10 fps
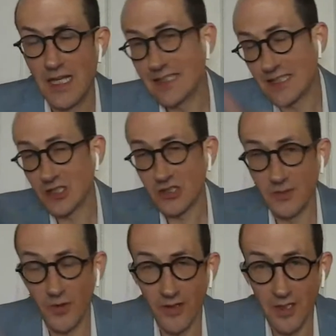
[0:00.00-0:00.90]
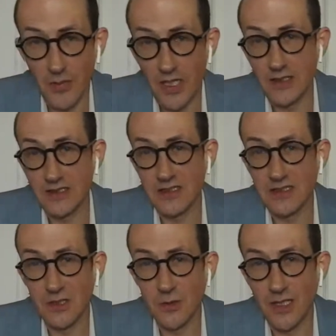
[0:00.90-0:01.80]
And that's actually, if you think about it,
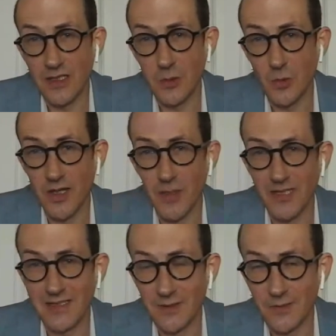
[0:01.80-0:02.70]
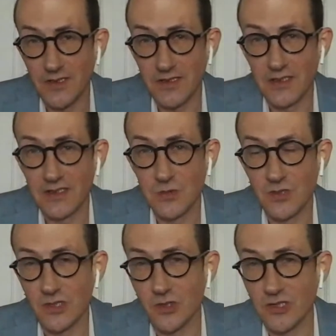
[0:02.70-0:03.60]
just theoretically, one of the big differences
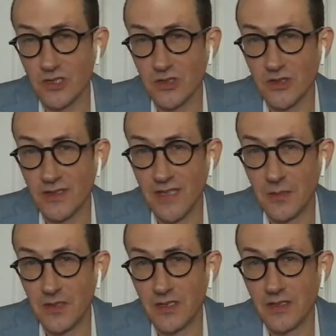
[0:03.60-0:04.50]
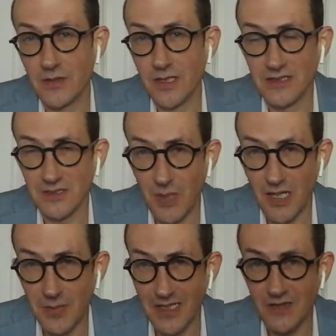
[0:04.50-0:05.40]
with a traditional indemnity, right? Just by